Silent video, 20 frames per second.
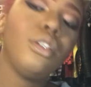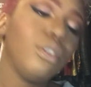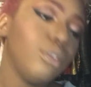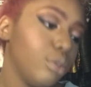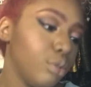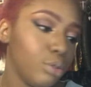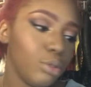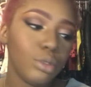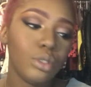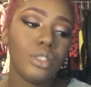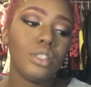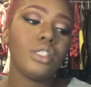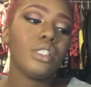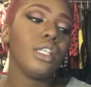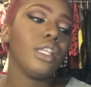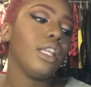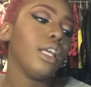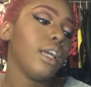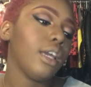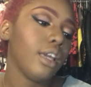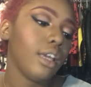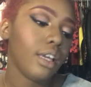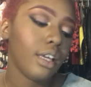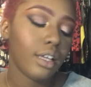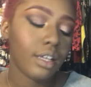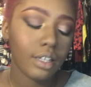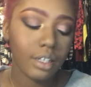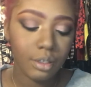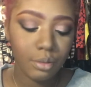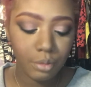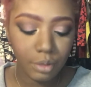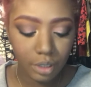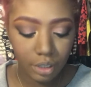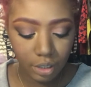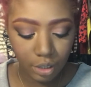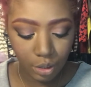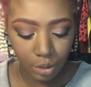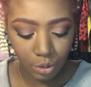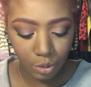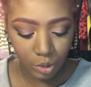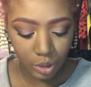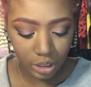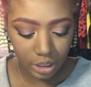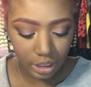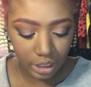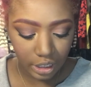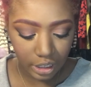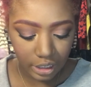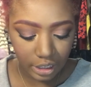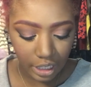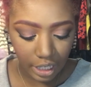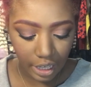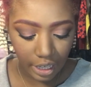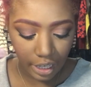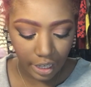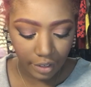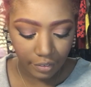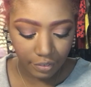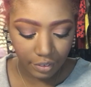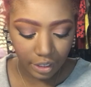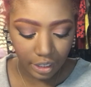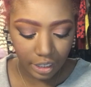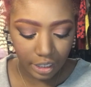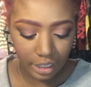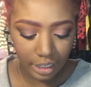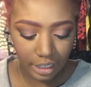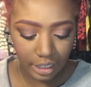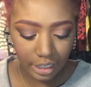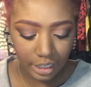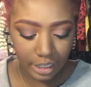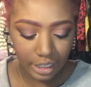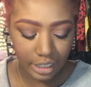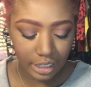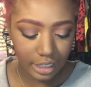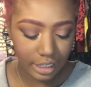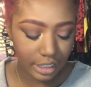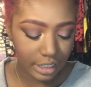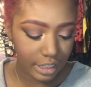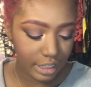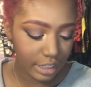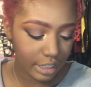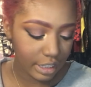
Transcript: use like one of the oldest things I have. It is